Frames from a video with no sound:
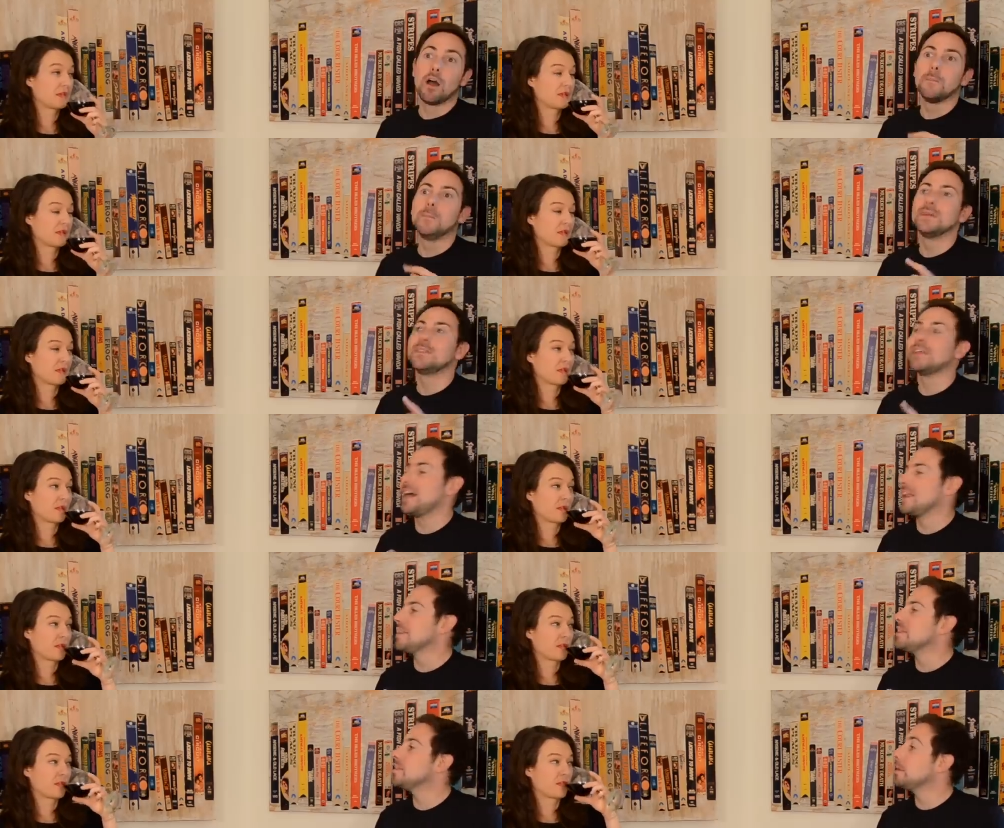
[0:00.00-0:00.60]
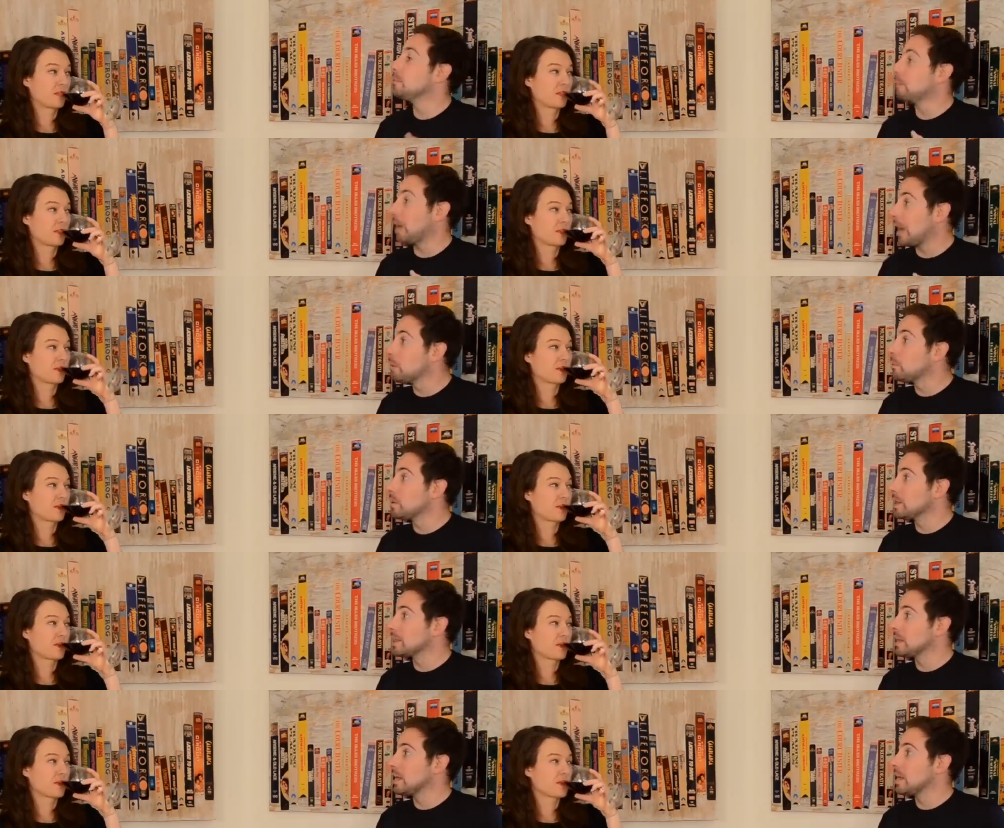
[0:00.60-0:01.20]
Speaker 1: But then they ran
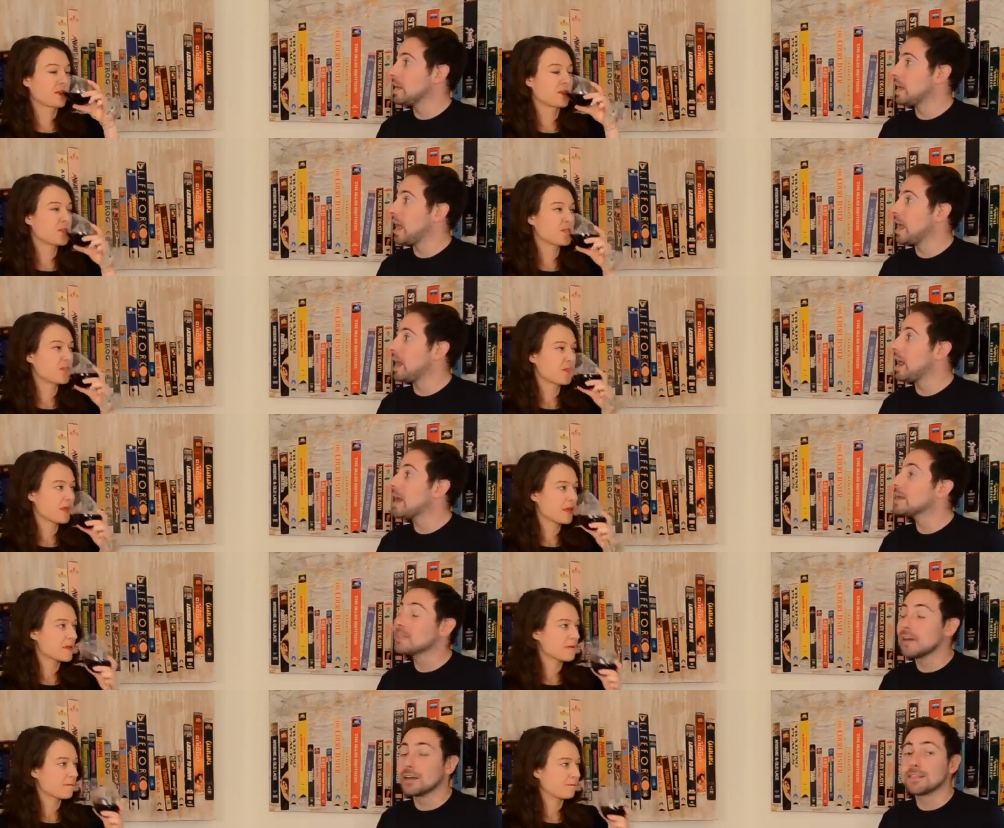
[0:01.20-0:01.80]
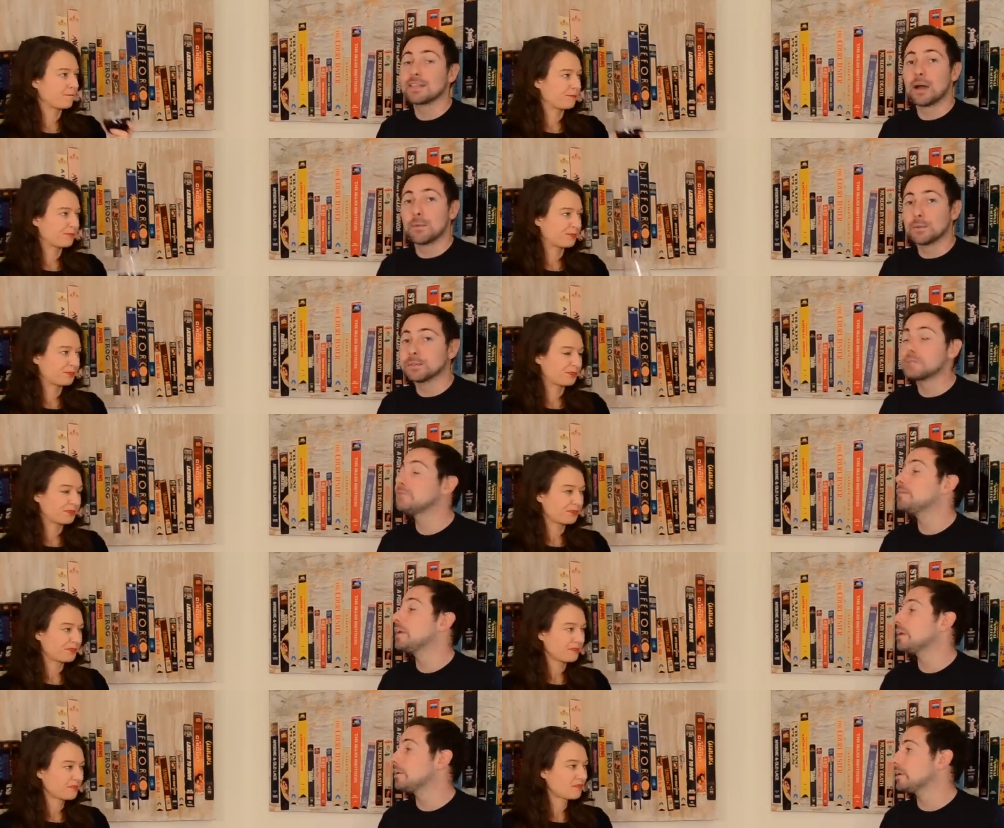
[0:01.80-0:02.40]
with it mm -hmm. and mm-hmm. I thought that was
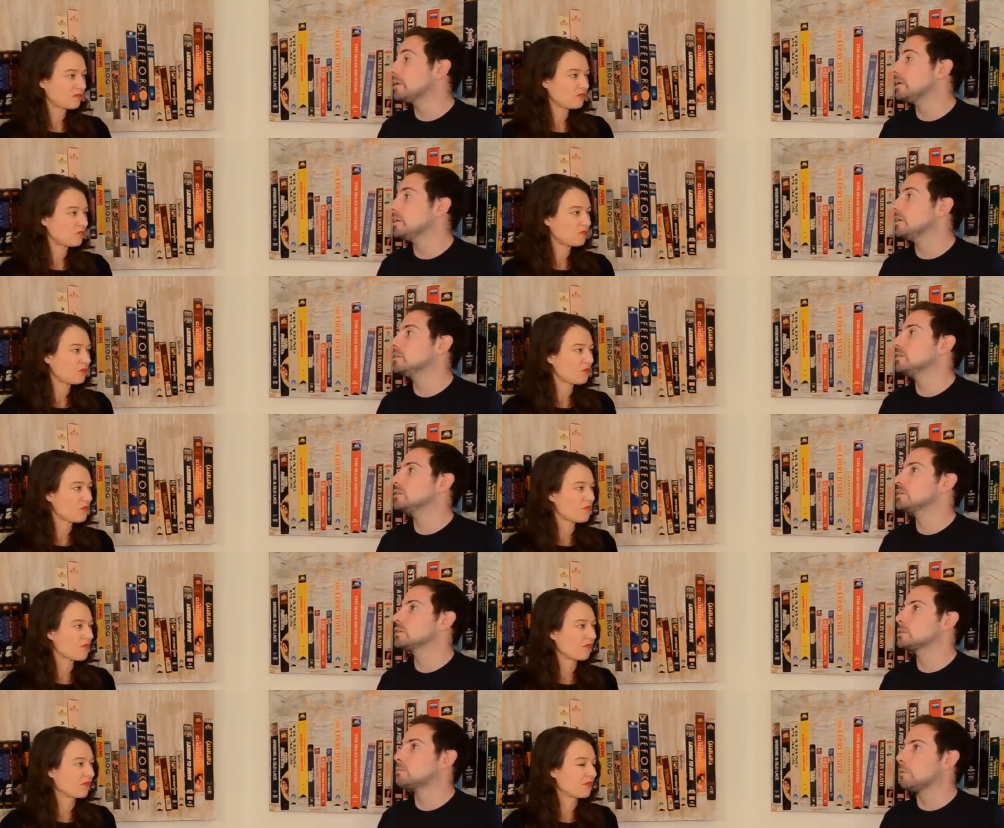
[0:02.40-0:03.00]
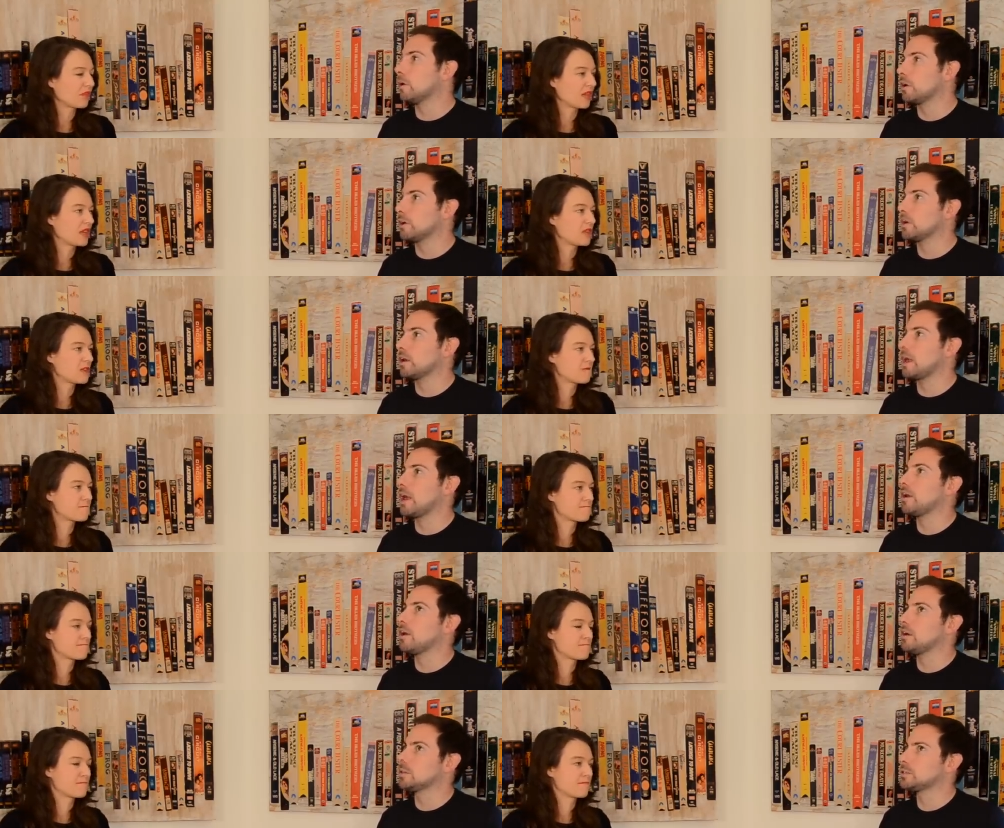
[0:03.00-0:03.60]
very smart
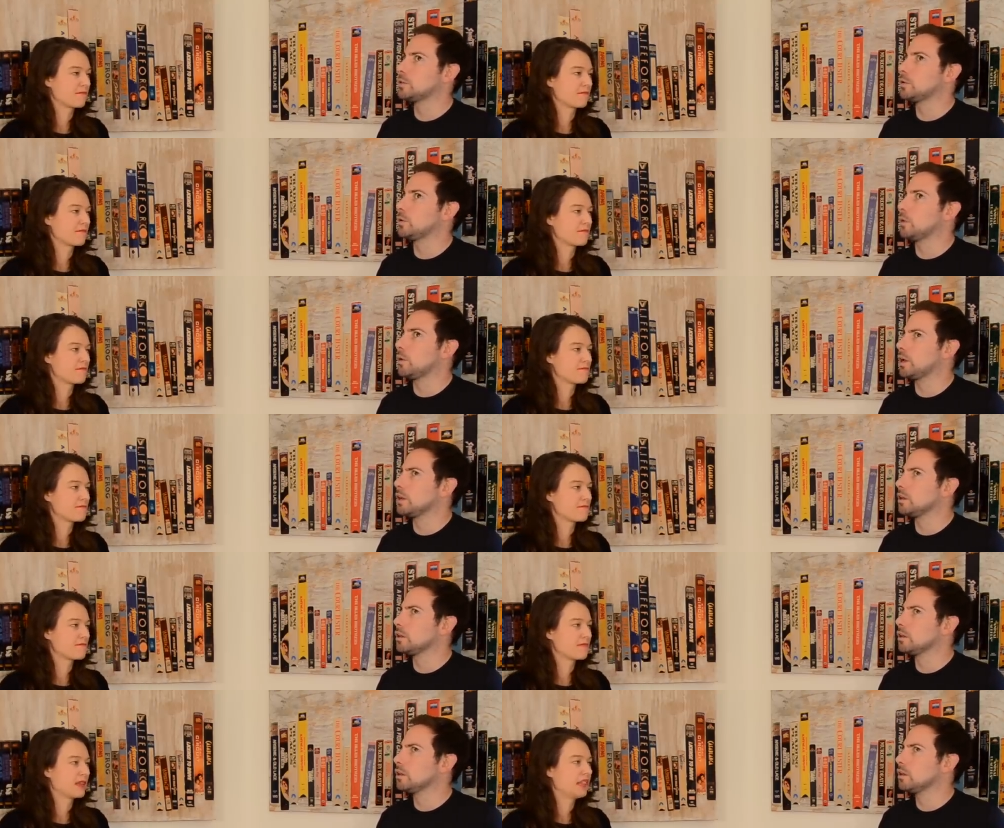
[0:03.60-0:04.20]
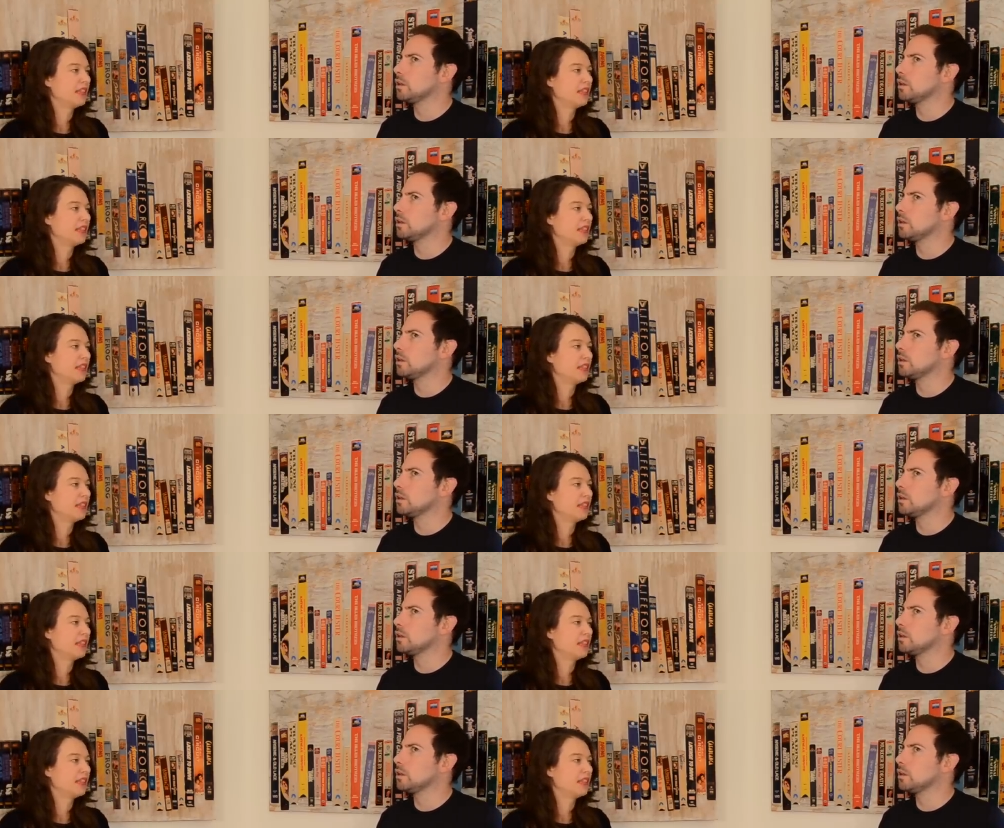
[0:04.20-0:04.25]
and also annoying.